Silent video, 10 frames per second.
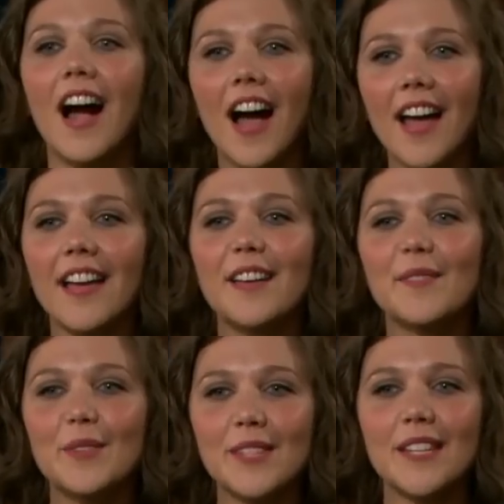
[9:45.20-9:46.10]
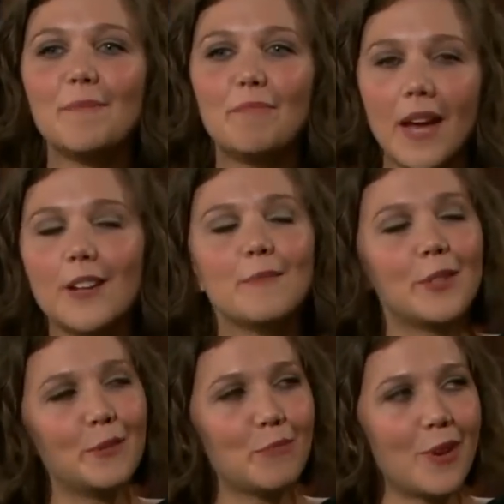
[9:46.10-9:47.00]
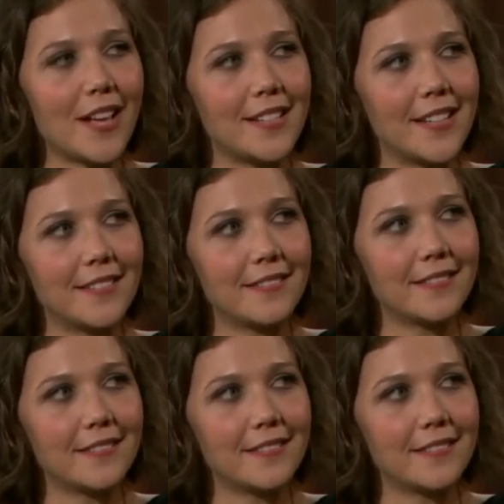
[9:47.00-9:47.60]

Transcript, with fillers: I was in a better mood pregnant.